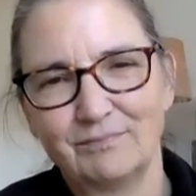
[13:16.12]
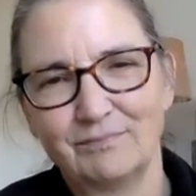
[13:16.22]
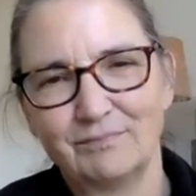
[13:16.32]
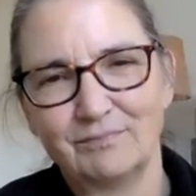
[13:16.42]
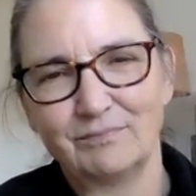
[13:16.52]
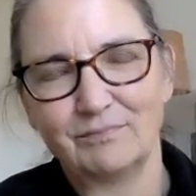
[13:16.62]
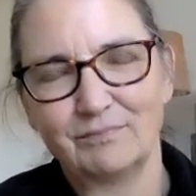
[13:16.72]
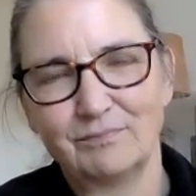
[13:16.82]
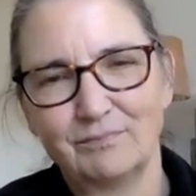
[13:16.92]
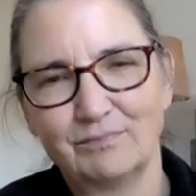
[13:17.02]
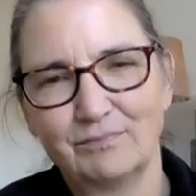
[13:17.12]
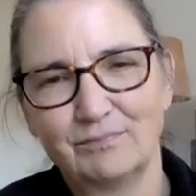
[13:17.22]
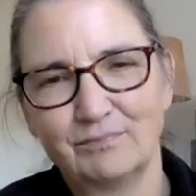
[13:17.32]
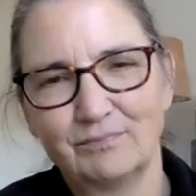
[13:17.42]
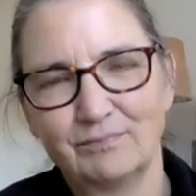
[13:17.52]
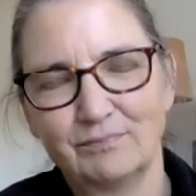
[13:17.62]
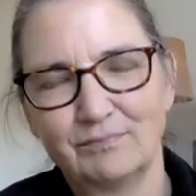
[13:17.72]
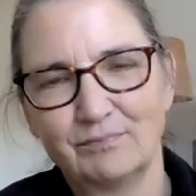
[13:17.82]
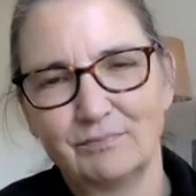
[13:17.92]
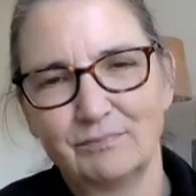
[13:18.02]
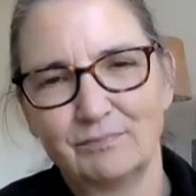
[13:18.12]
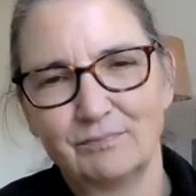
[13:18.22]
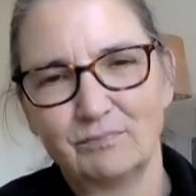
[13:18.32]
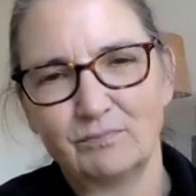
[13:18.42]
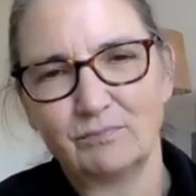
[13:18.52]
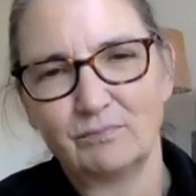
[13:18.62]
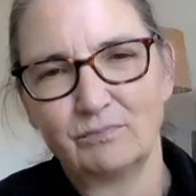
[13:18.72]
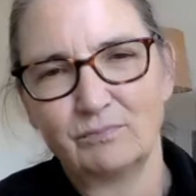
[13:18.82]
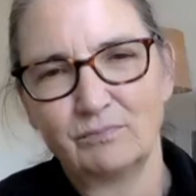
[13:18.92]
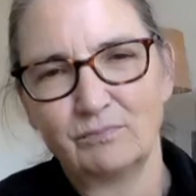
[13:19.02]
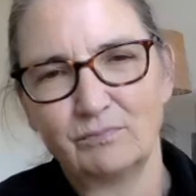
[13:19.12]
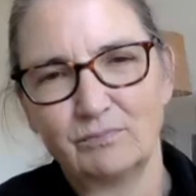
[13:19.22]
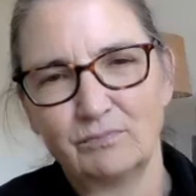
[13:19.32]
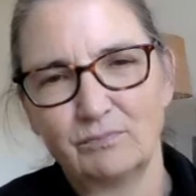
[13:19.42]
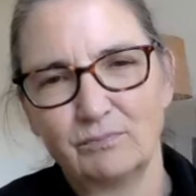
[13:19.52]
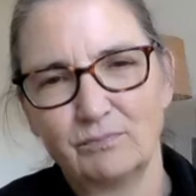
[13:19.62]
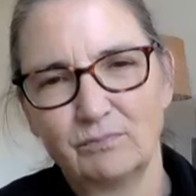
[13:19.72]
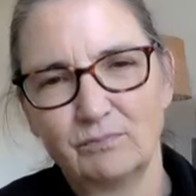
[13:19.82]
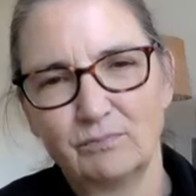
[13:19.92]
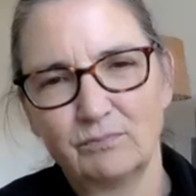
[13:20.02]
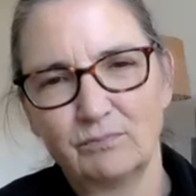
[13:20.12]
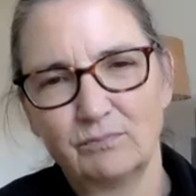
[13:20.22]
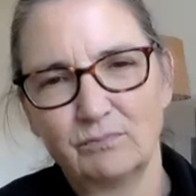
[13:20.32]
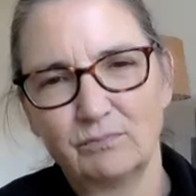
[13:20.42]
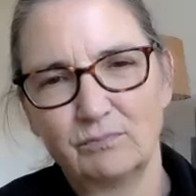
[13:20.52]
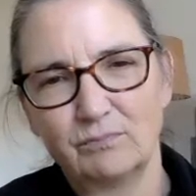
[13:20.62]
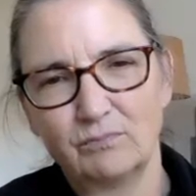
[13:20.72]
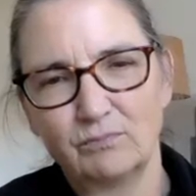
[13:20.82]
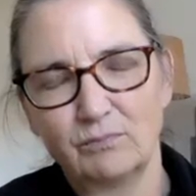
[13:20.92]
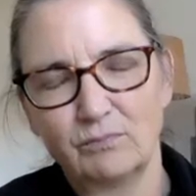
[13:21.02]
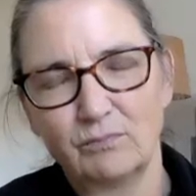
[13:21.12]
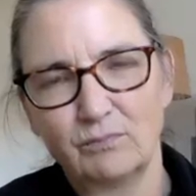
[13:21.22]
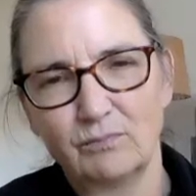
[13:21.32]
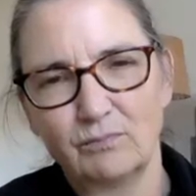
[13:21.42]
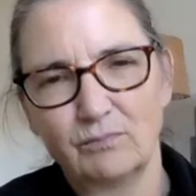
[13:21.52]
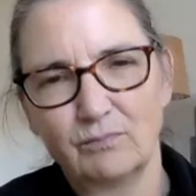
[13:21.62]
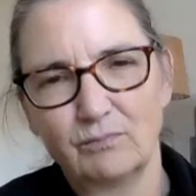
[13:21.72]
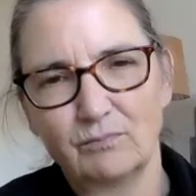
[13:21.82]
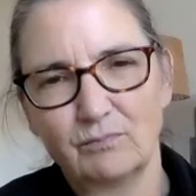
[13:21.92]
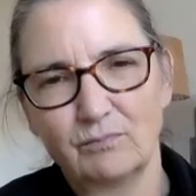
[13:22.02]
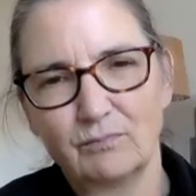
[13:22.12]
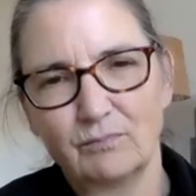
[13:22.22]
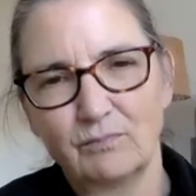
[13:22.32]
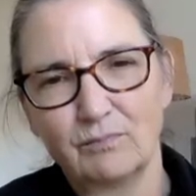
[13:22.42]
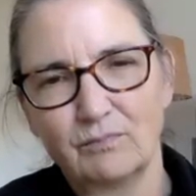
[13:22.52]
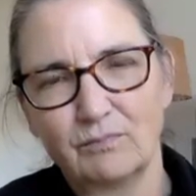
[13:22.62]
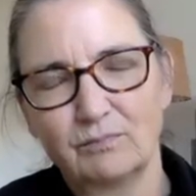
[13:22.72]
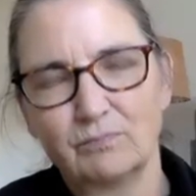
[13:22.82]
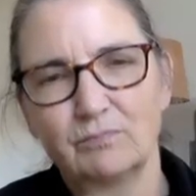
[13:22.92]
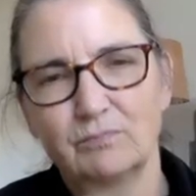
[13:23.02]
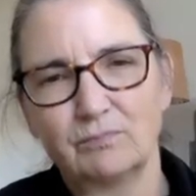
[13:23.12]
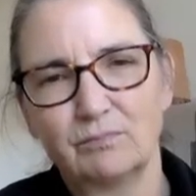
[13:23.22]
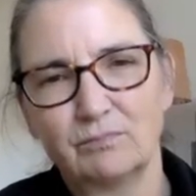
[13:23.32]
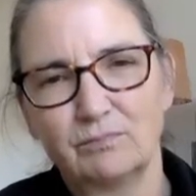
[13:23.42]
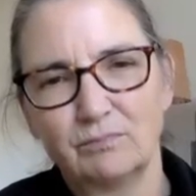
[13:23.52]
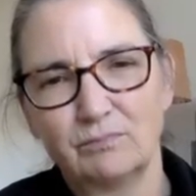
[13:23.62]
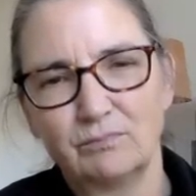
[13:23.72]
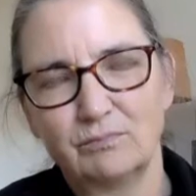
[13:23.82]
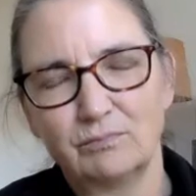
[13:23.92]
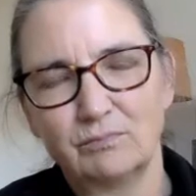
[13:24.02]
(silent)